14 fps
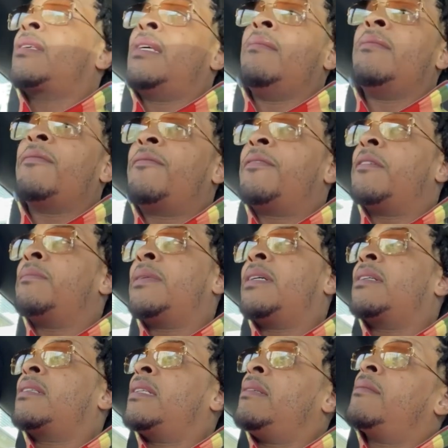Keep them folk,
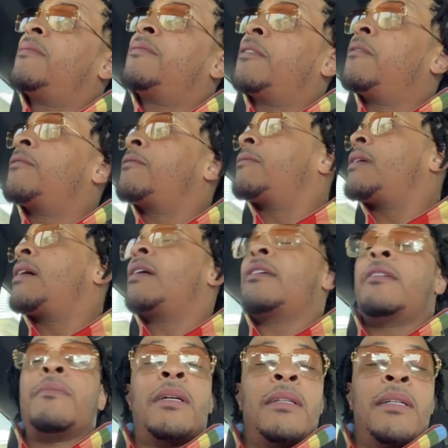man. Keep them folk from
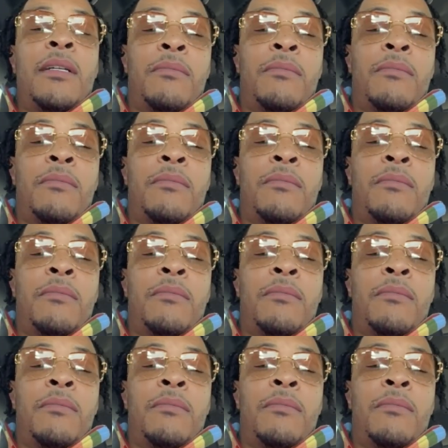around you, man.